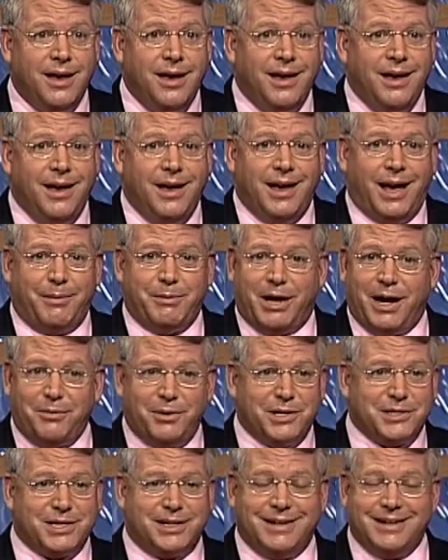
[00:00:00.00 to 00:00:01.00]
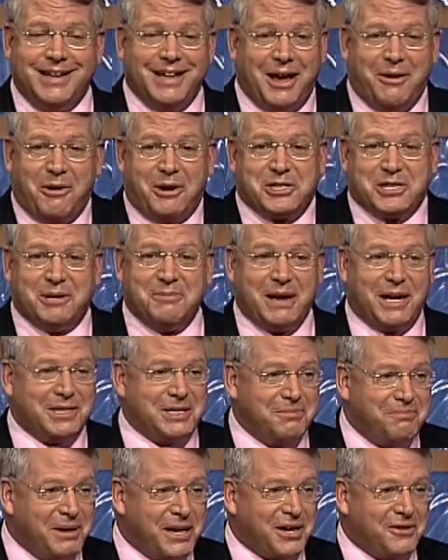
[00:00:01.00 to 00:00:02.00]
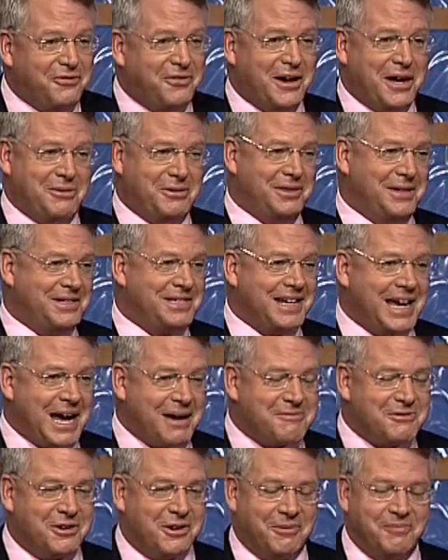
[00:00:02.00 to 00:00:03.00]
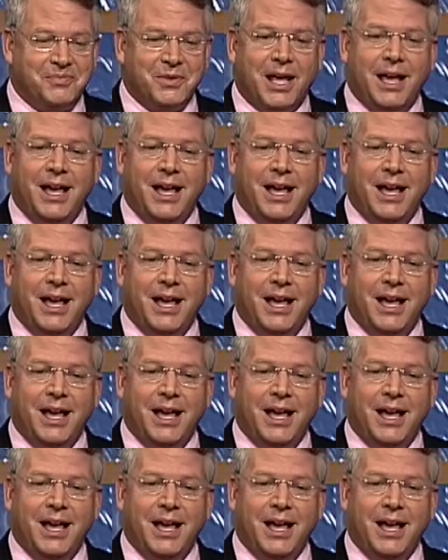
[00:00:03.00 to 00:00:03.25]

I mean, I wasn't about to pick a fight with this admiral.